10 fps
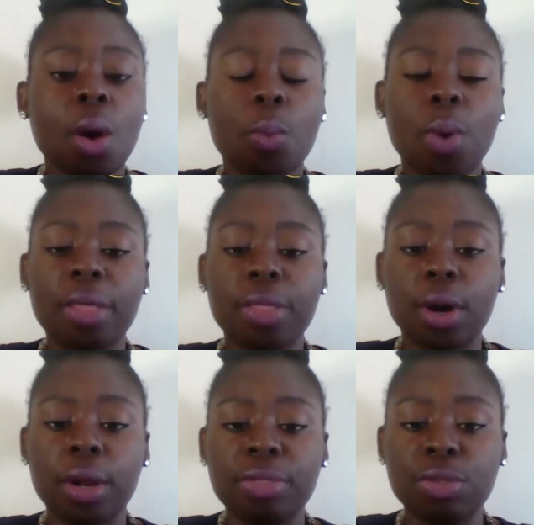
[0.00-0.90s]

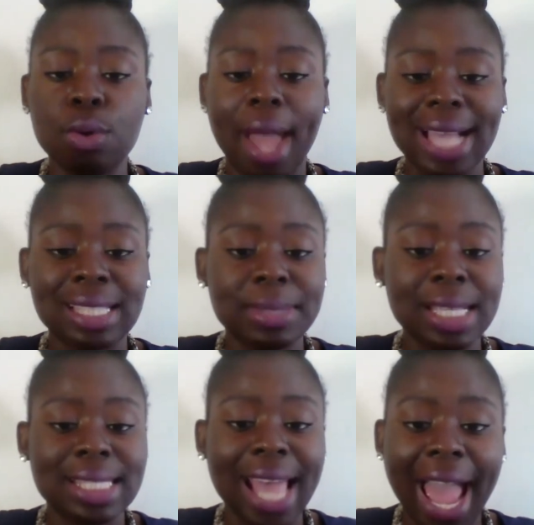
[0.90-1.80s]
whether you ask them
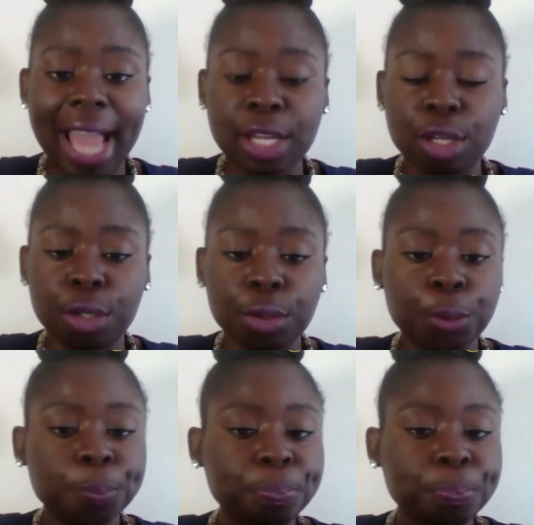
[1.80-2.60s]
to tag you,